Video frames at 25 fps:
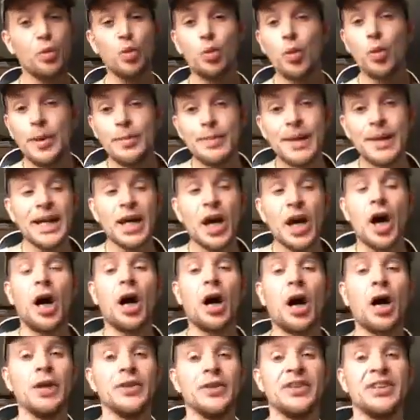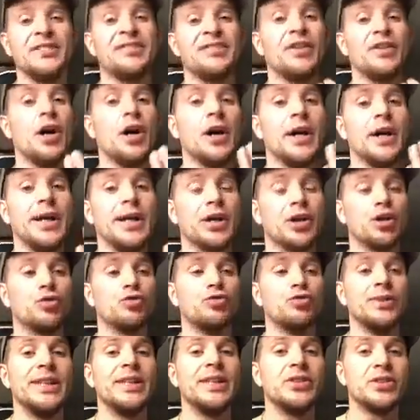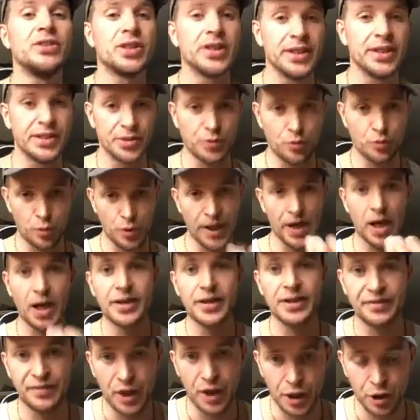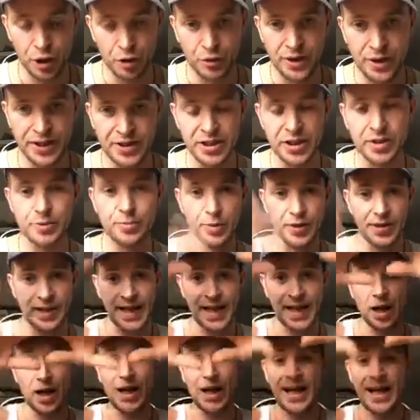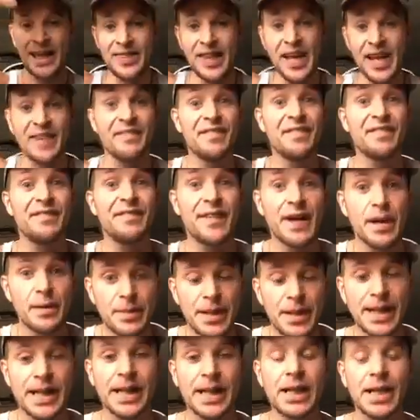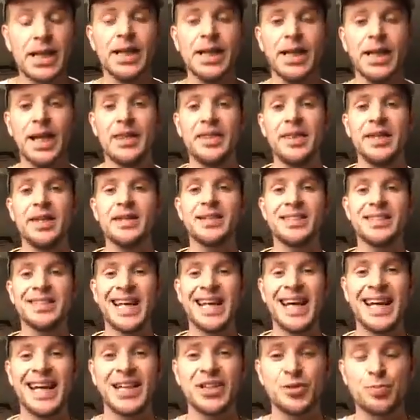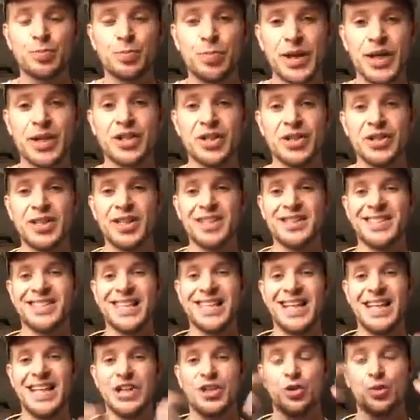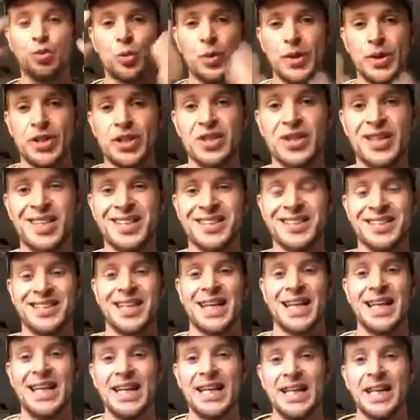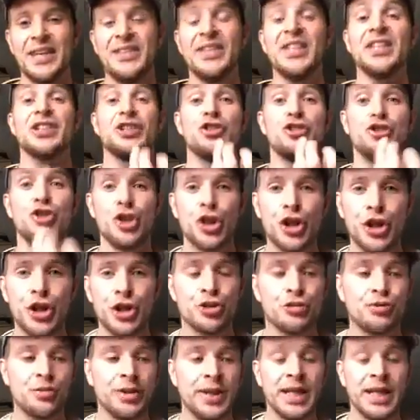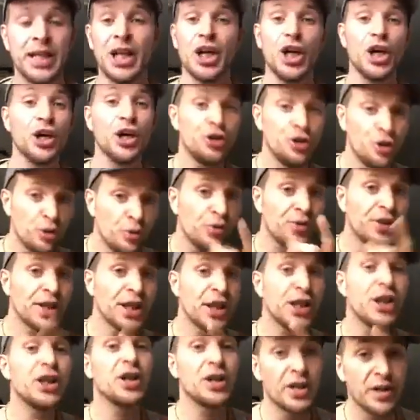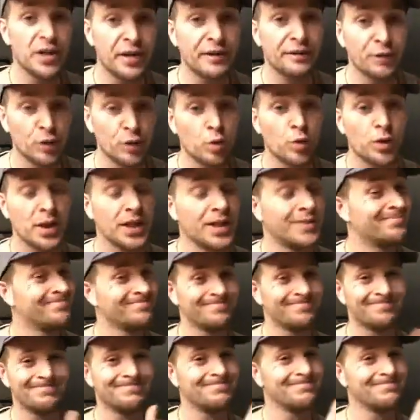Women are divine creatures. We are divine creatures, but they are in their feminine. This is expression. This is intuition. This is healing. This is nurturing. You think you're going to fool her.